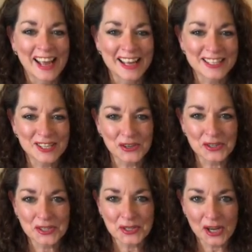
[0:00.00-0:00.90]
and so
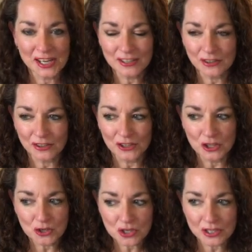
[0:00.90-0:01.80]
it's not
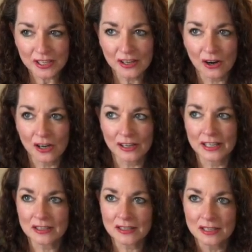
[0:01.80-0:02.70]
usually our
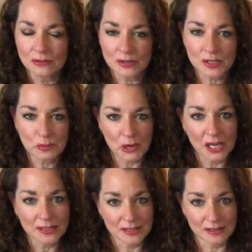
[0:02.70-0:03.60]
instant
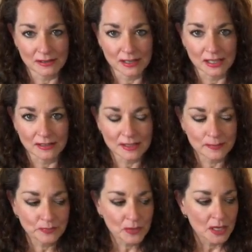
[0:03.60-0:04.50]
response to things.
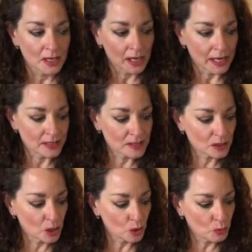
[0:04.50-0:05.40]
And
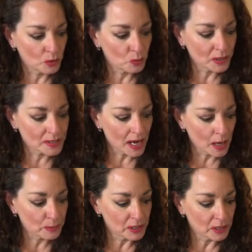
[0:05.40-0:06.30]
so, with what's
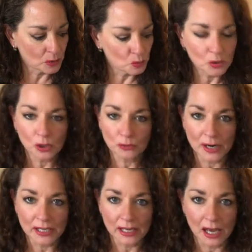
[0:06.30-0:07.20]
happening in the world
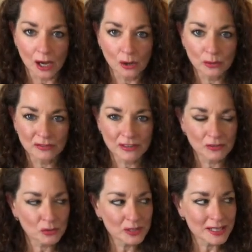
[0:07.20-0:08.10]
right now, we've
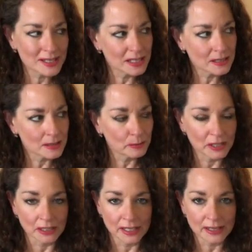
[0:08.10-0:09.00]
never really seen
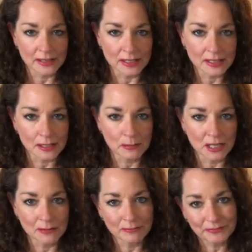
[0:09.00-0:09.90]
something like this. I
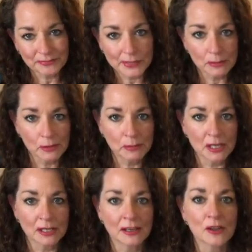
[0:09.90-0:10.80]
mean, maybe
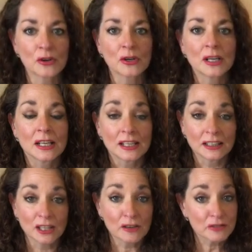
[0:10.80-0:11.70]
in another
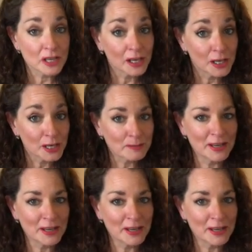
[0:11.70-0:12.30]
lifetime,